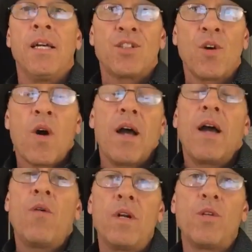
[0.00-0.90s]
So
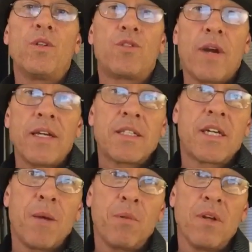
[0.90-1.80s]
I wanted to address a
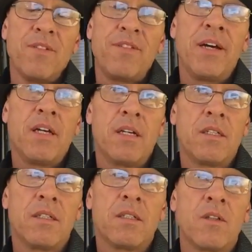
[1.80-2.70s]
couple of
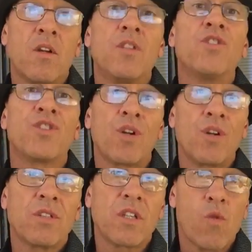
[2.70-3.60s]

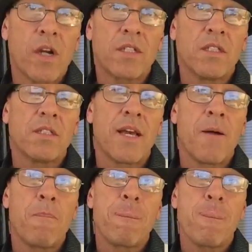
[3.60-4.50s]
concerns and questions
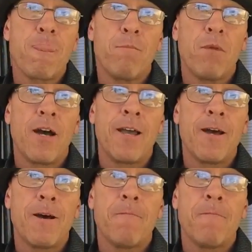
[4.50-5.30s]
that my